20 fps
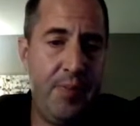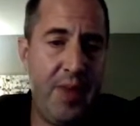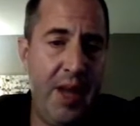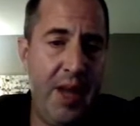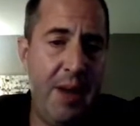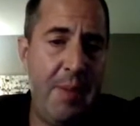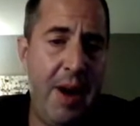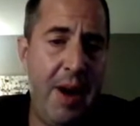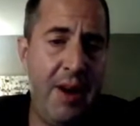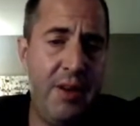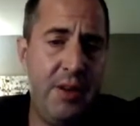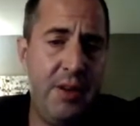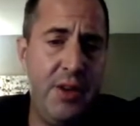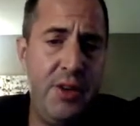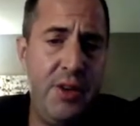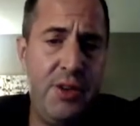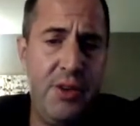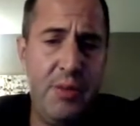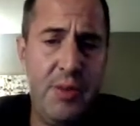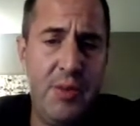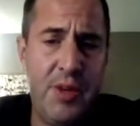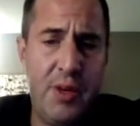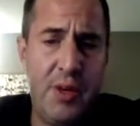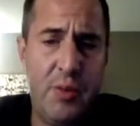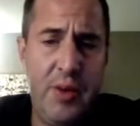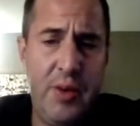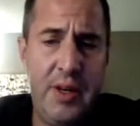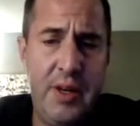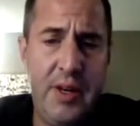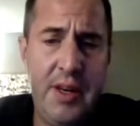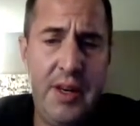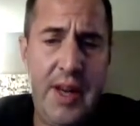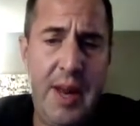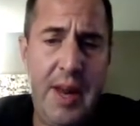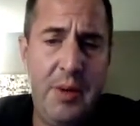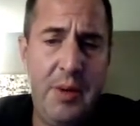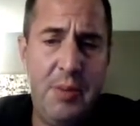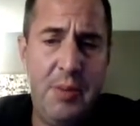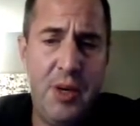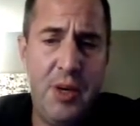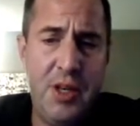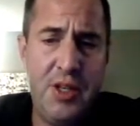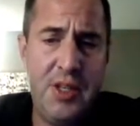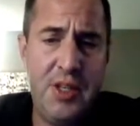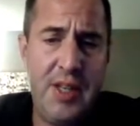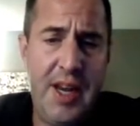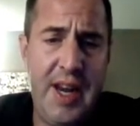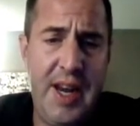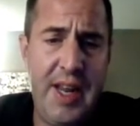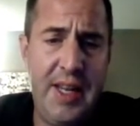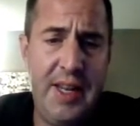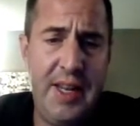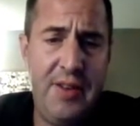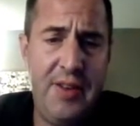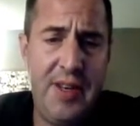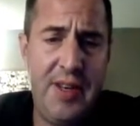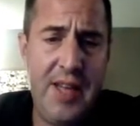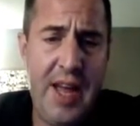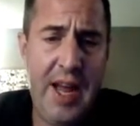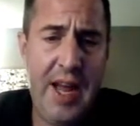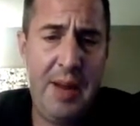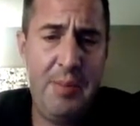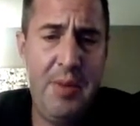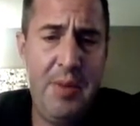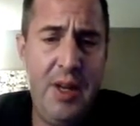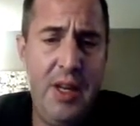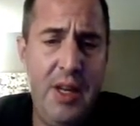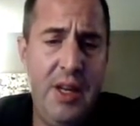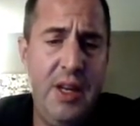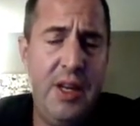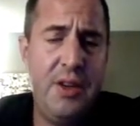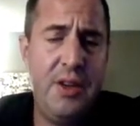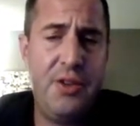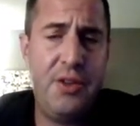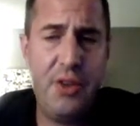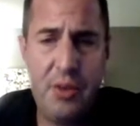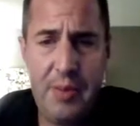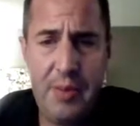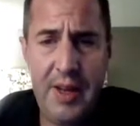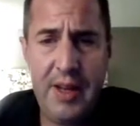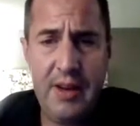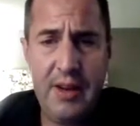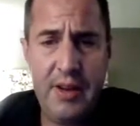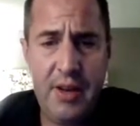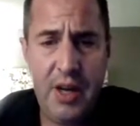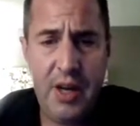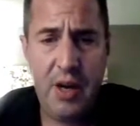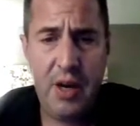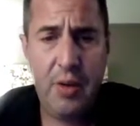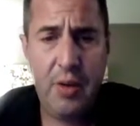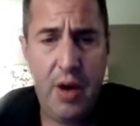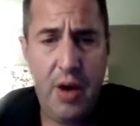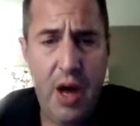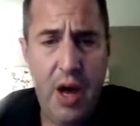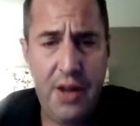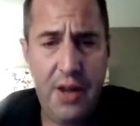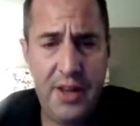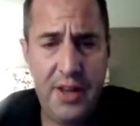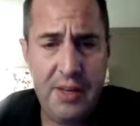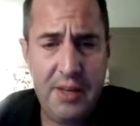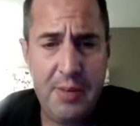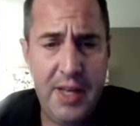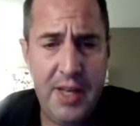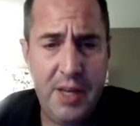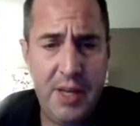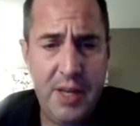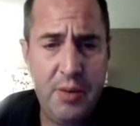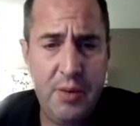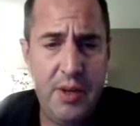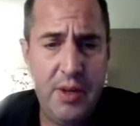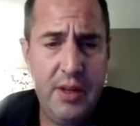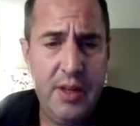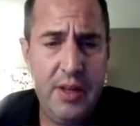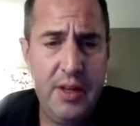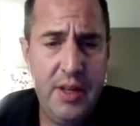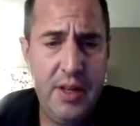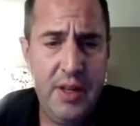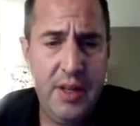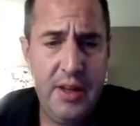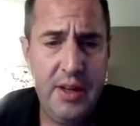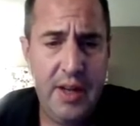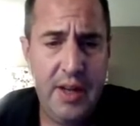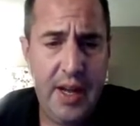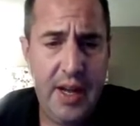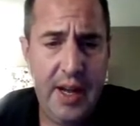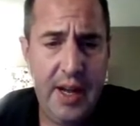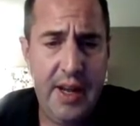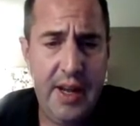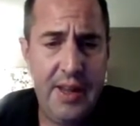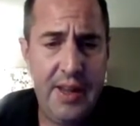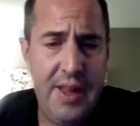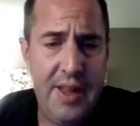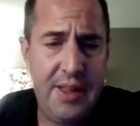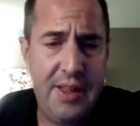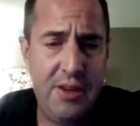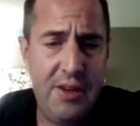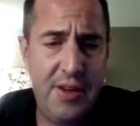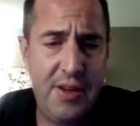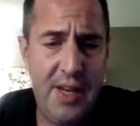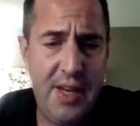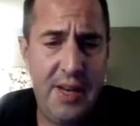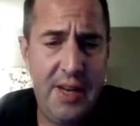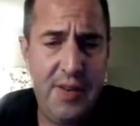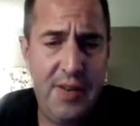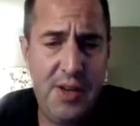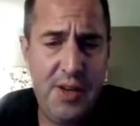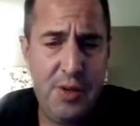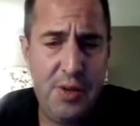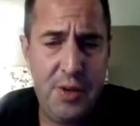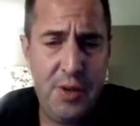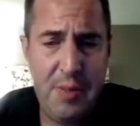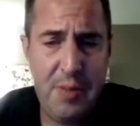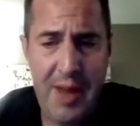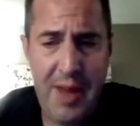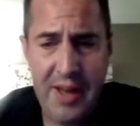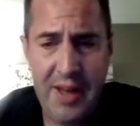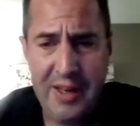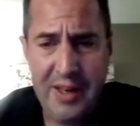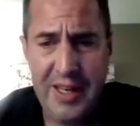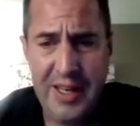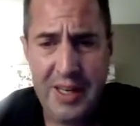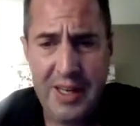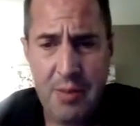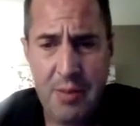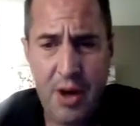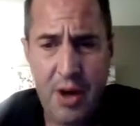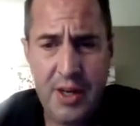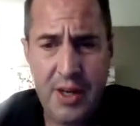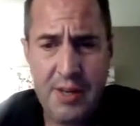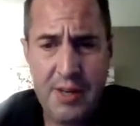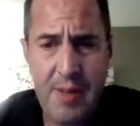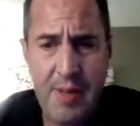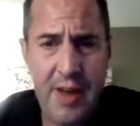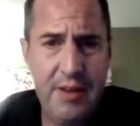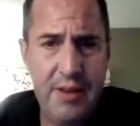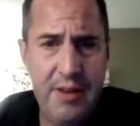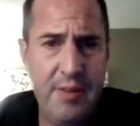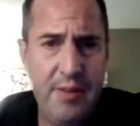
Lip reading: Amount of consumers are willing and able to purchase at any given time, assuming all things being equal, and that there's individual demand leading to market demand.